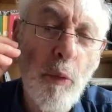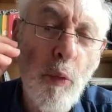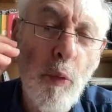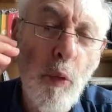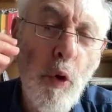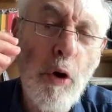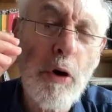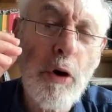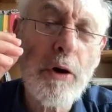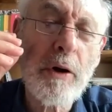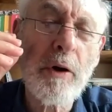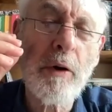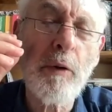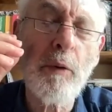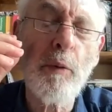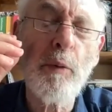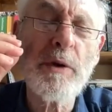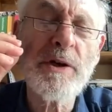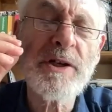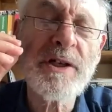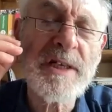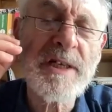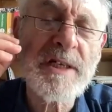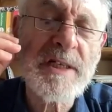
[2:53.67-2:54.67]
work
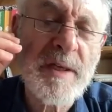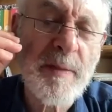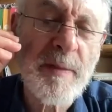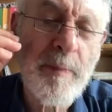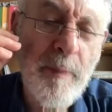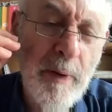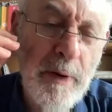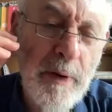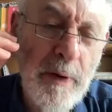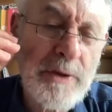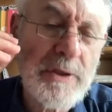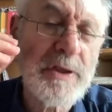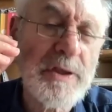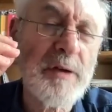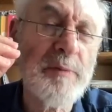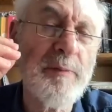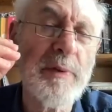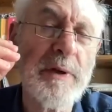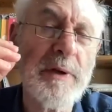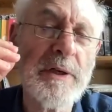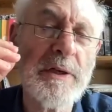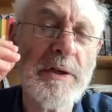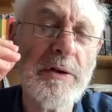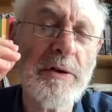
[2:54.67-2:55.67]
which it's supposed to
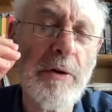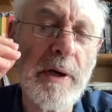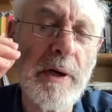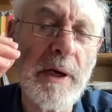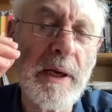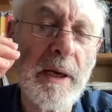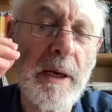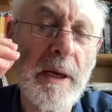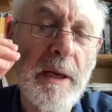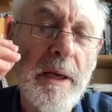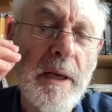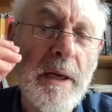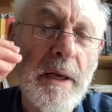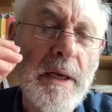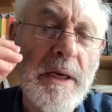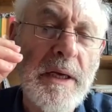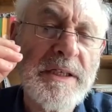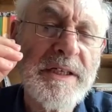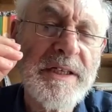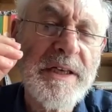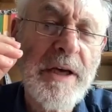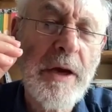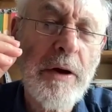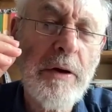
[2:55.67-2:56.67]
be doing.
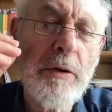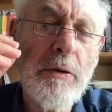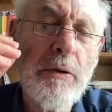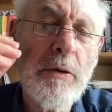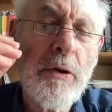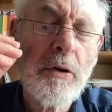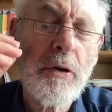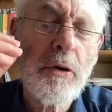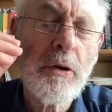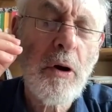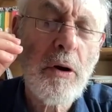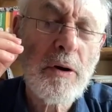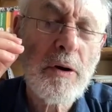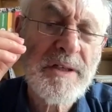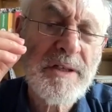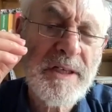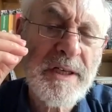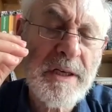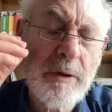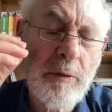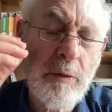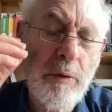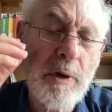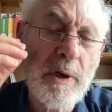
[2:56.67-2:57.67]
So
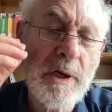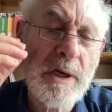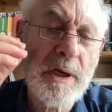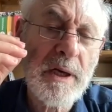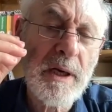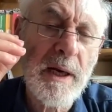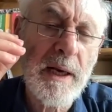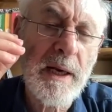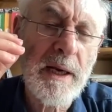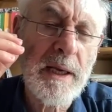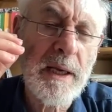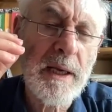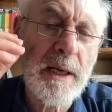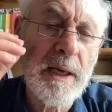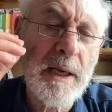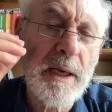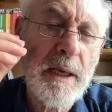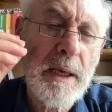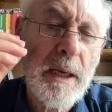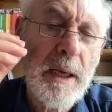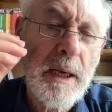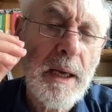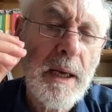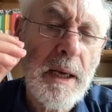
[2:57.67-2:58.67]
consequently,
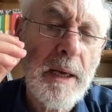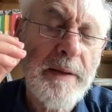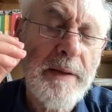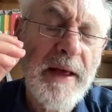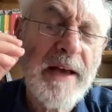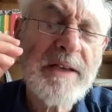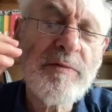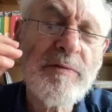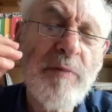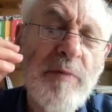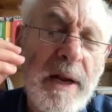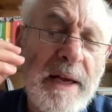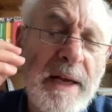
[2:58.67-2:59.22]
that's what I